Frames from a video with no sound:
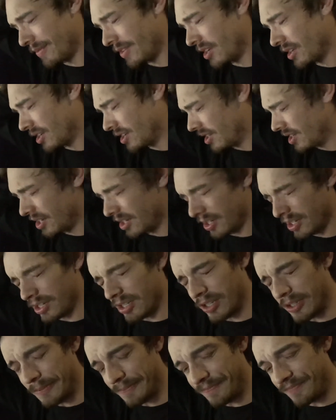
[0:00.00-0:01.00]
oh.
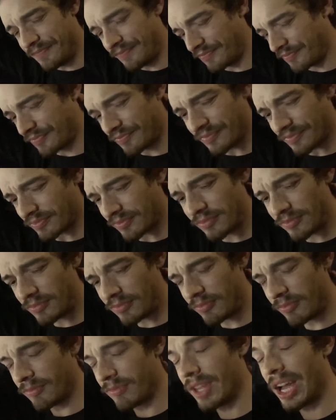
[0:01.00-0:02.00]

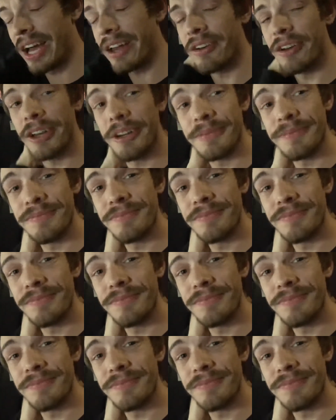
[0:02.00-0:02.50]
I don't know.